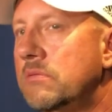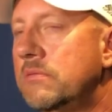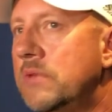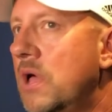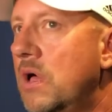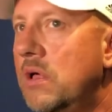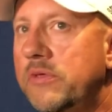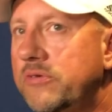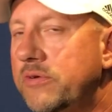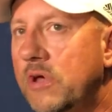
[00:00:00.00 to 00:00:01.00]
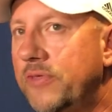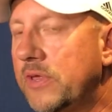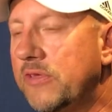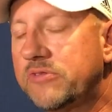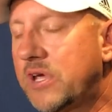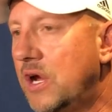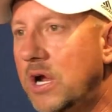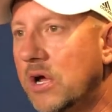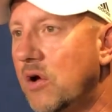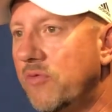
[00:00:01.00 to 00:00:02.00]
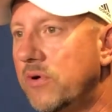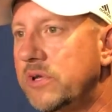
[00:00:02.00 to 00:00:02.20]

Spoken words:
No, there's nothing that's carrying over.